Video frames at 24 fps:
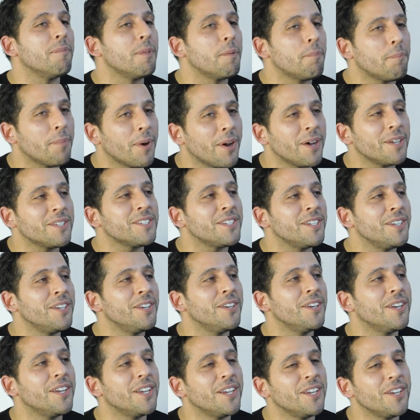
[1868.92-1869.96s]
the
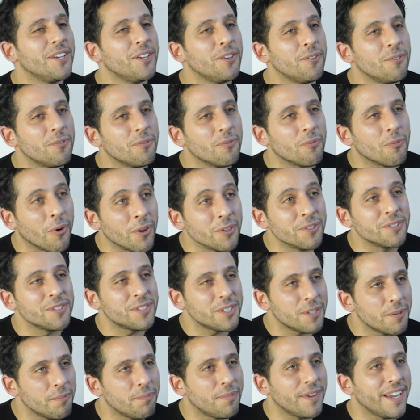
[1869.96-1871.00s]
person you want
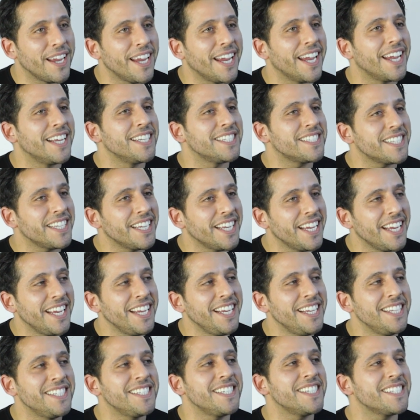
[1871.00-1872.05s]
to be. It's the
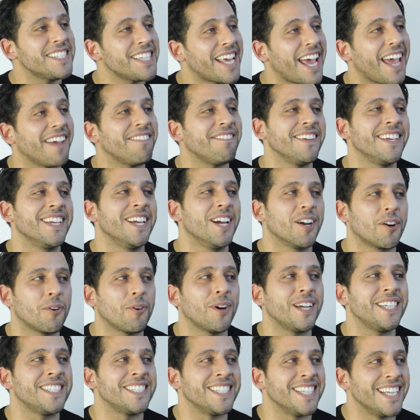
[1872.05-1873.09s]
easiest effing
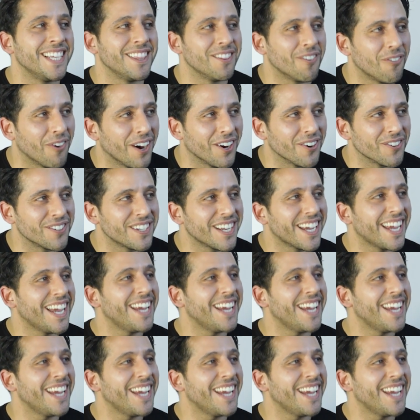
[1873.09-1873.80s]
equation in the world. Right.